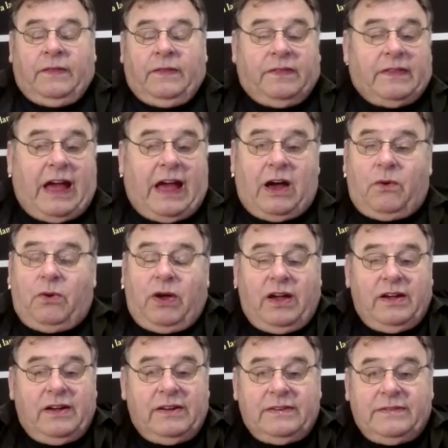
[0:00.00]
Now,
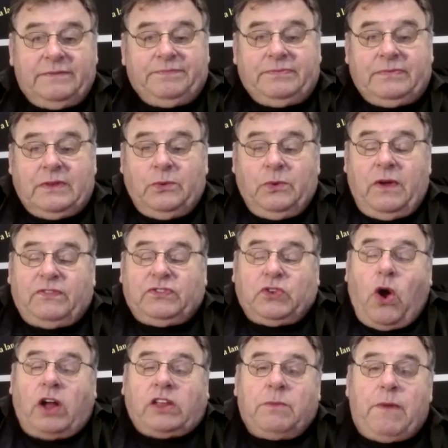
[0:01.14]
we've
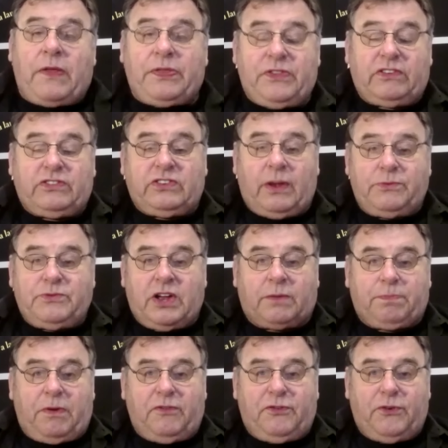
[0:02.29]
talked about this subject
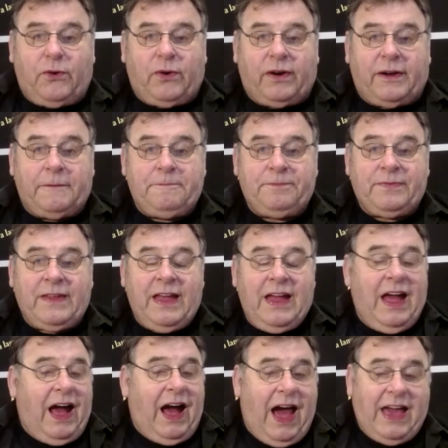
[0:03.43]
before.
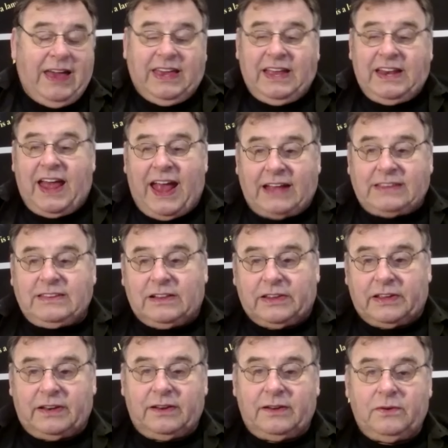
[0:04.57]
I can handle
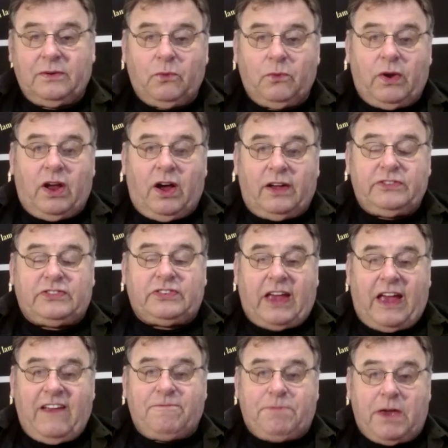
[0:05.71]
it when
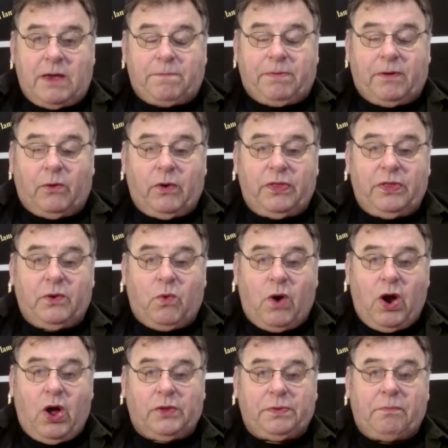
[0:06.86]
unsaved people, when the
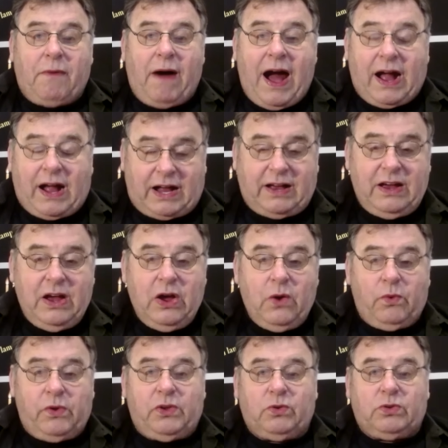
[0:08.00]
world mock,
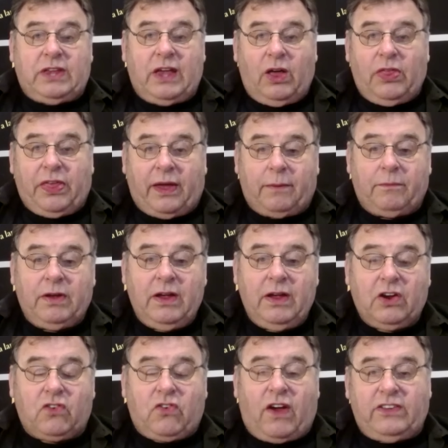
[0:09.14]
when you tell them
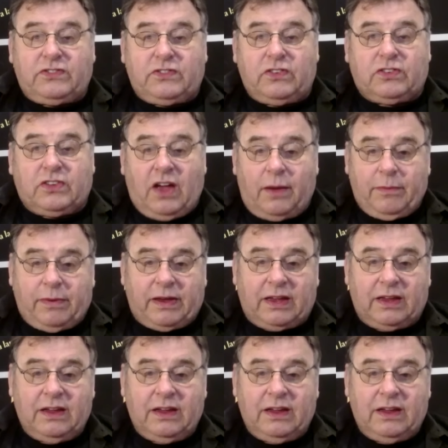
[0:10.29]
Christ is coming,